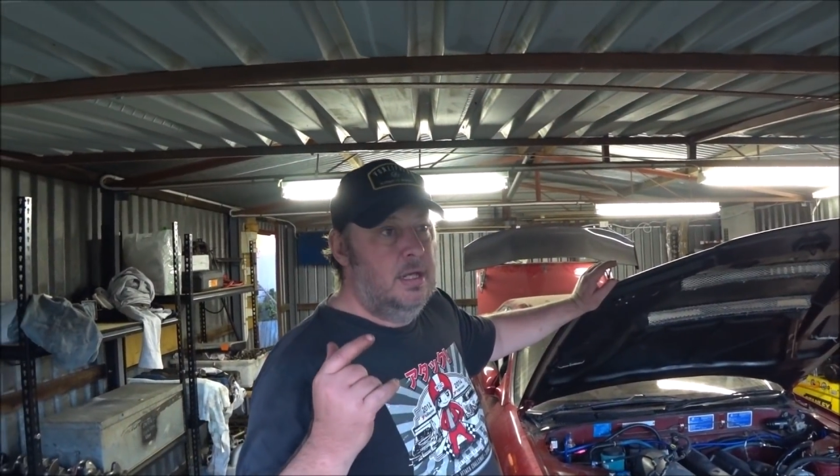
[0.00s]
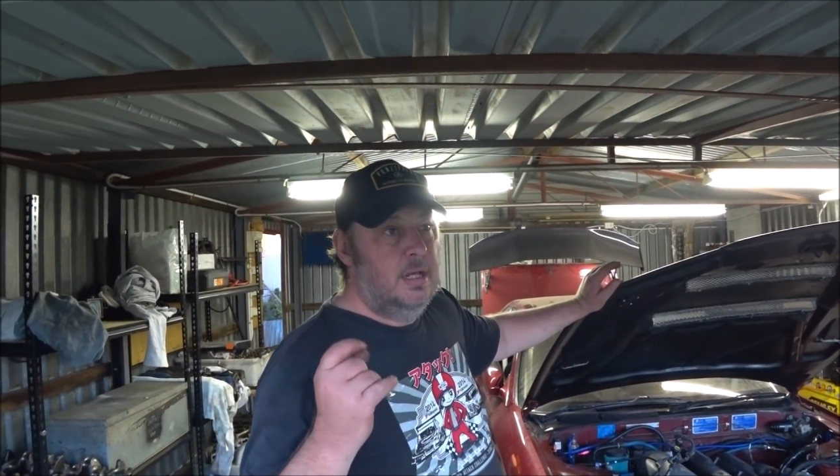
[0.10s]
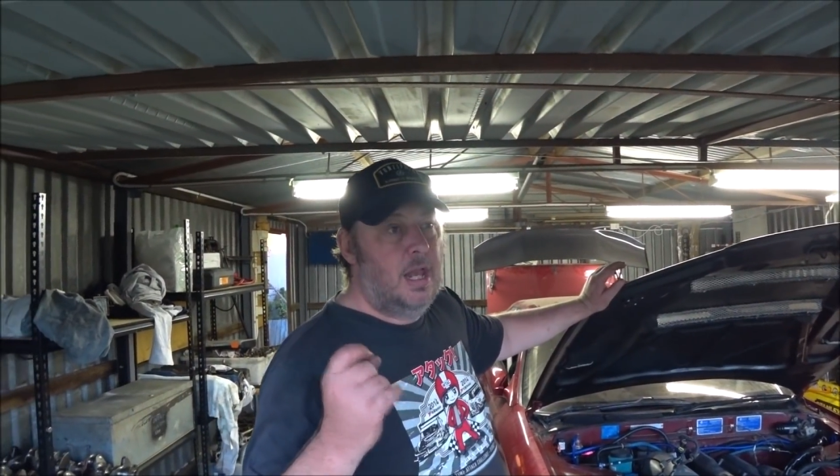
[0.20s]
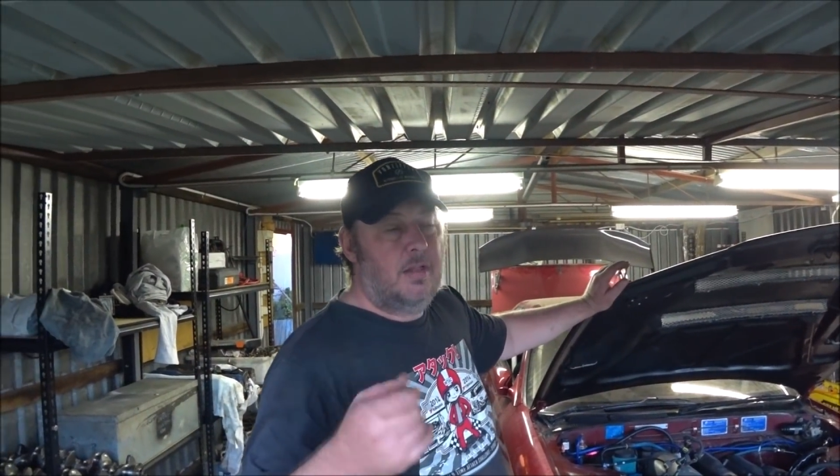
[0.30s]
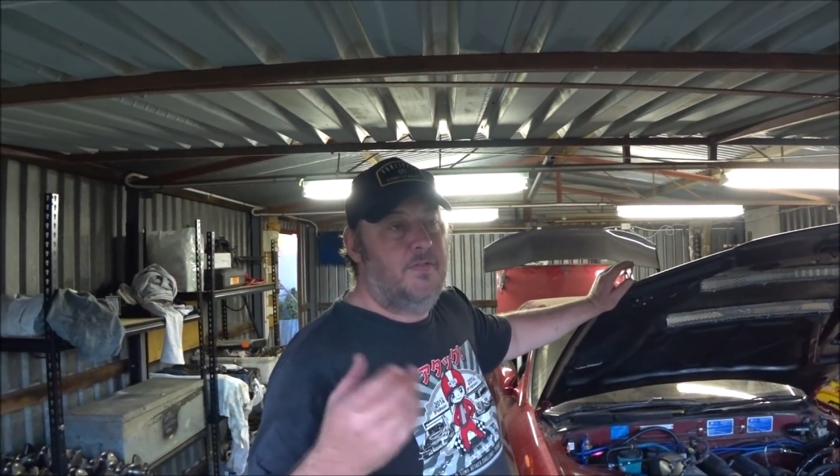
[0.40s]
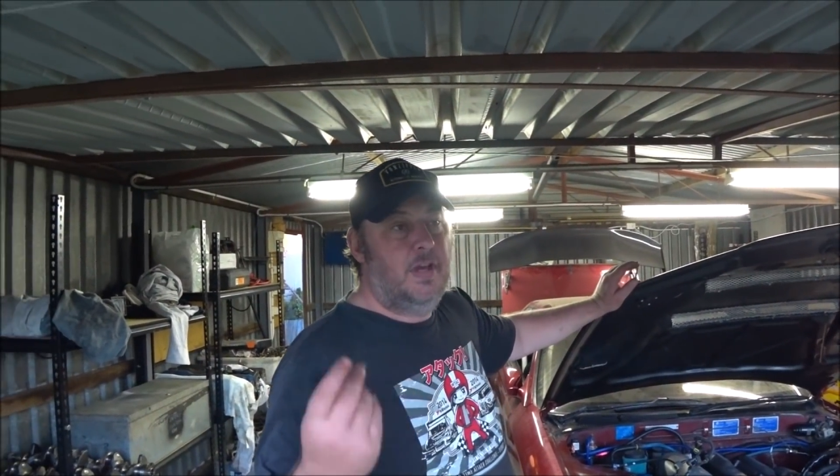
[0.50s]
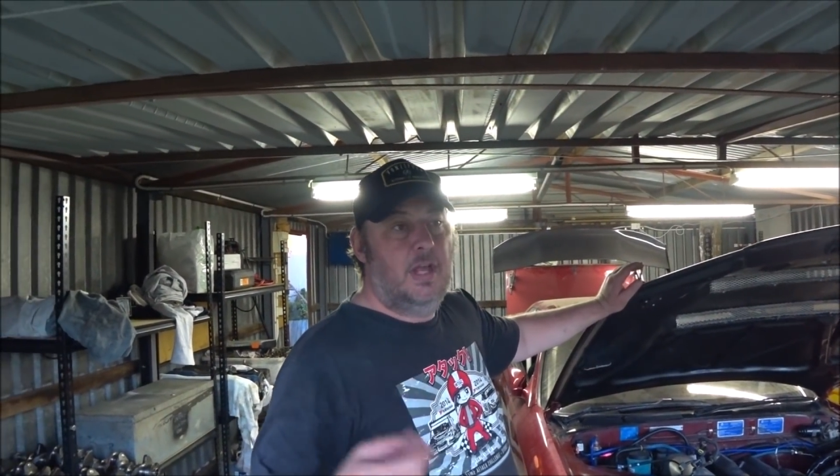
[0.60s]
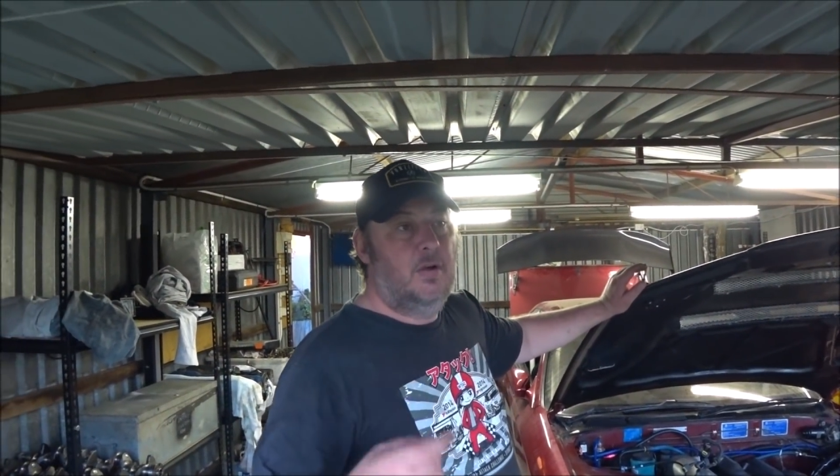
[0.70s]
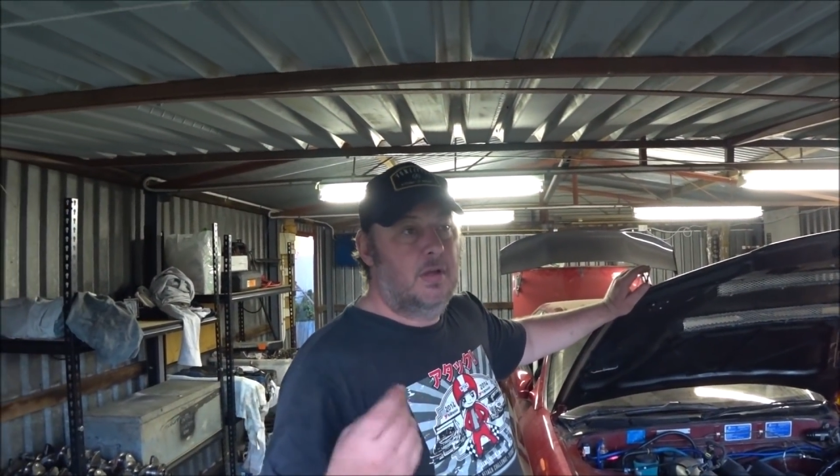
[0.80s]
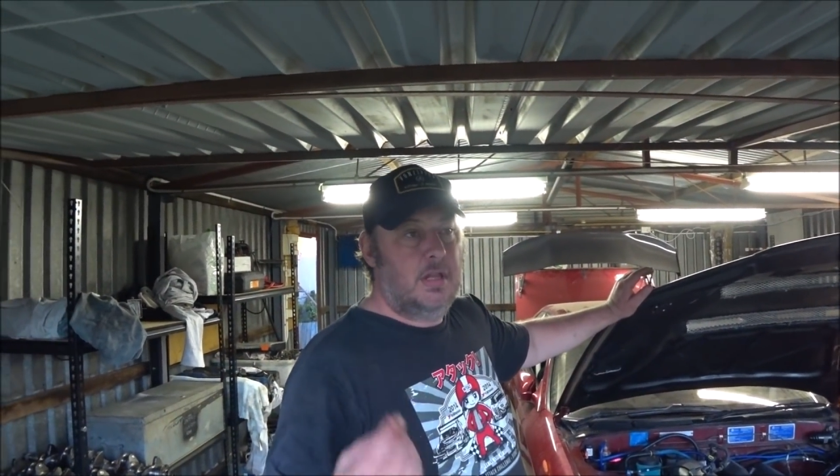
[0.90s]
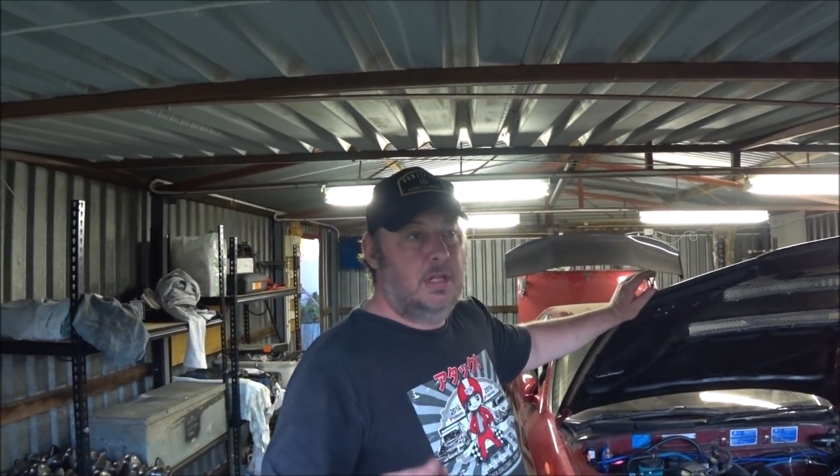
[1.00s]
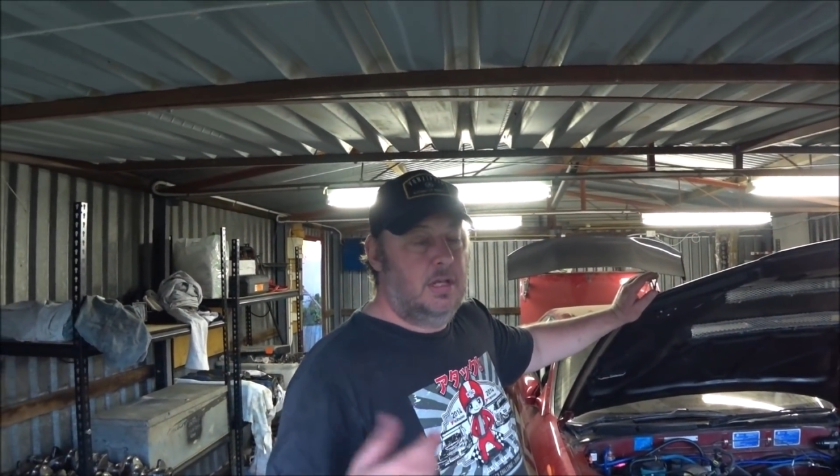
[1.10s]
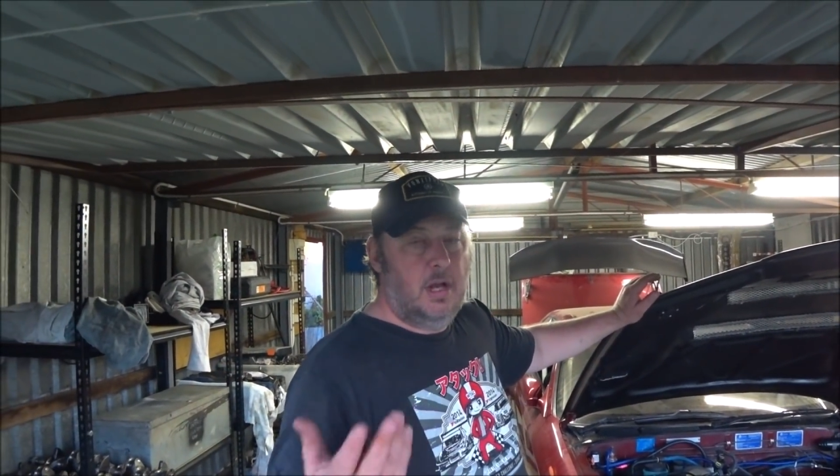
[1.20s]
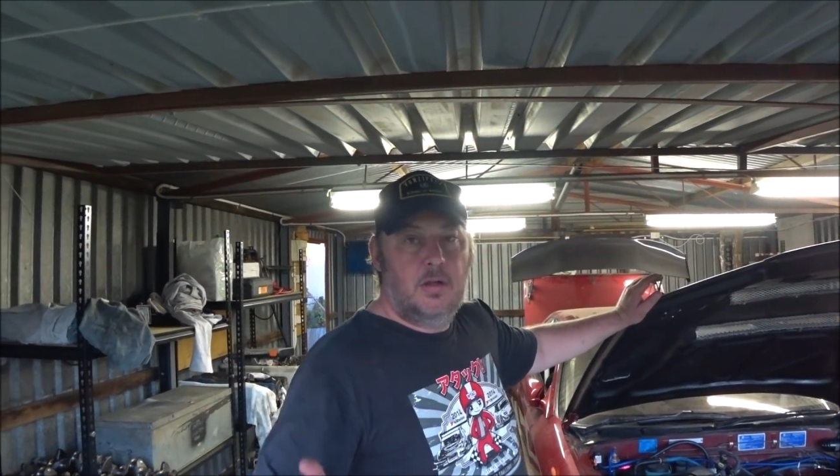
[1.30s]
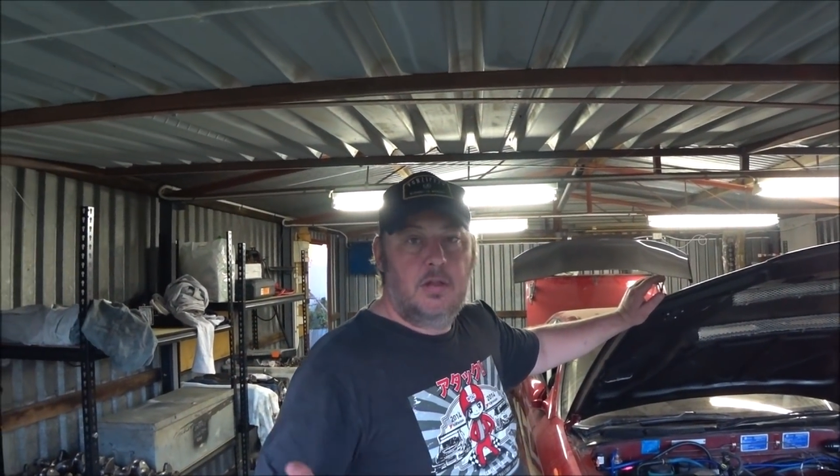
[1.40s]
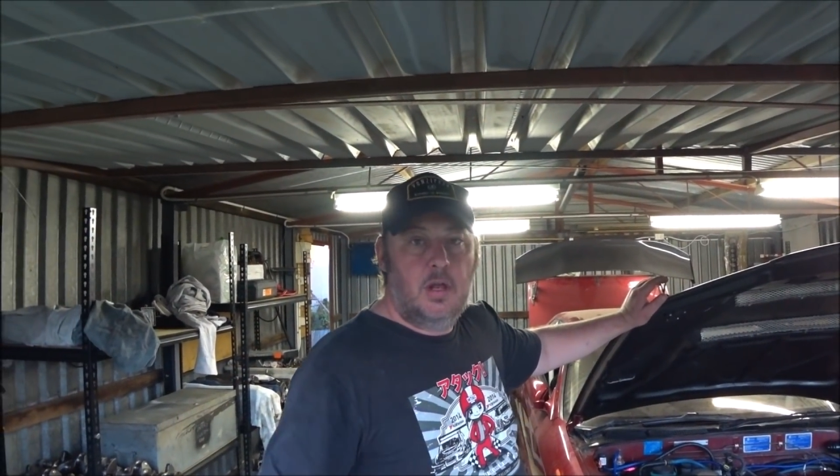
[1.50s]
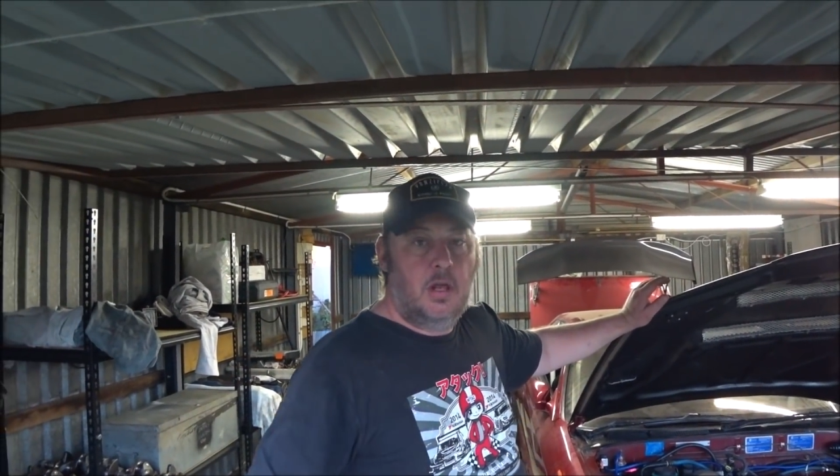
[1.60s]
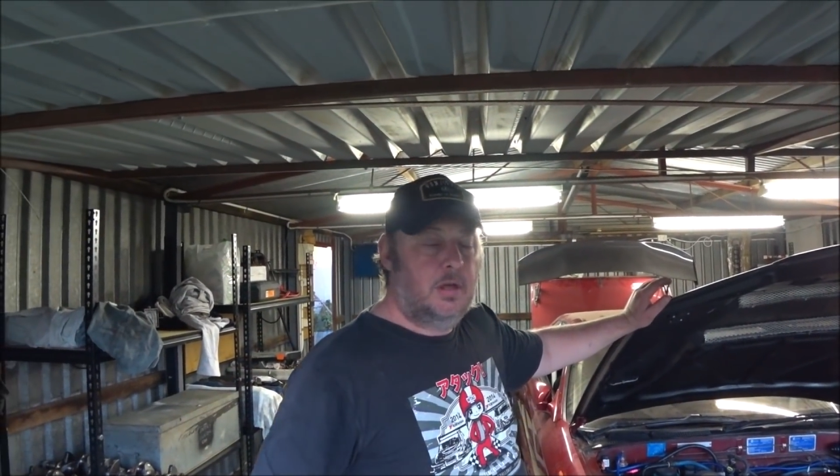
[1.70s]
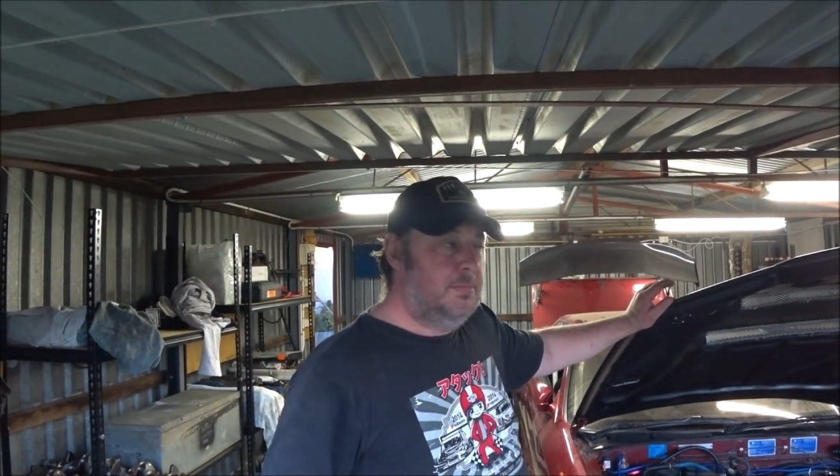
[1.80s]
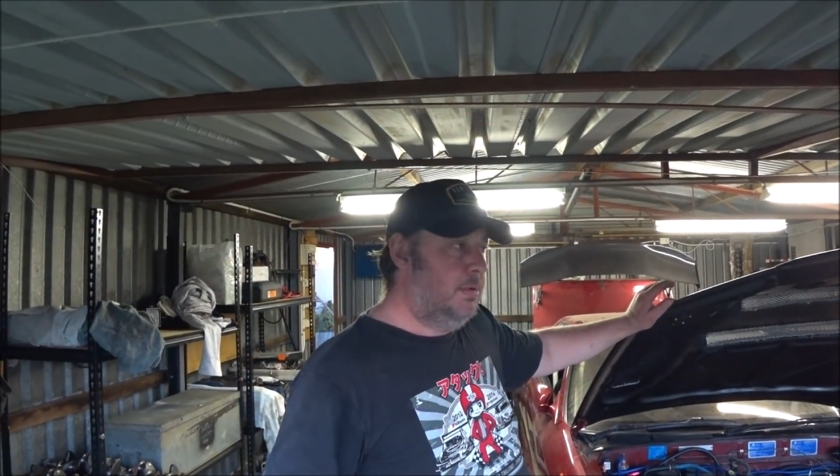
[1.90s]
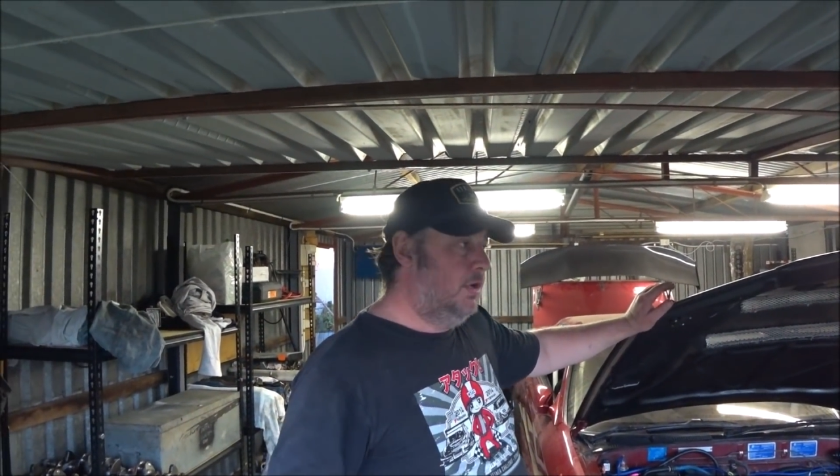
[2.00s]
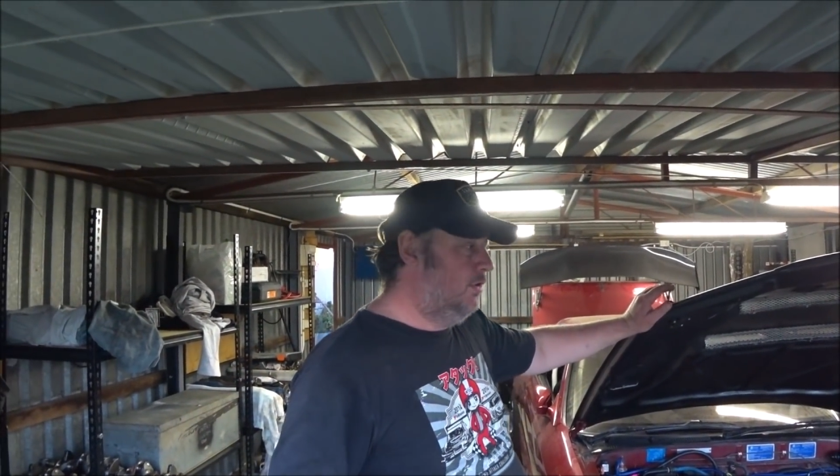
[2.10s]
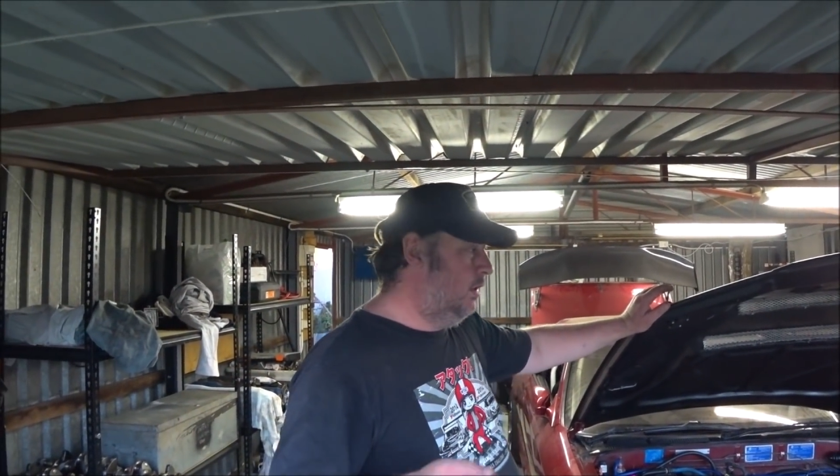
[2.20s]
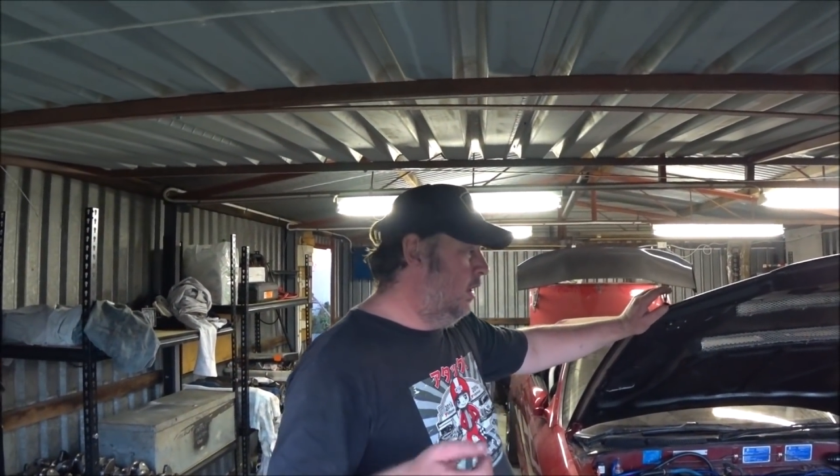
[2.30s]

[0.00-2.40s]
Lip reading: last video I said, it's got low compression.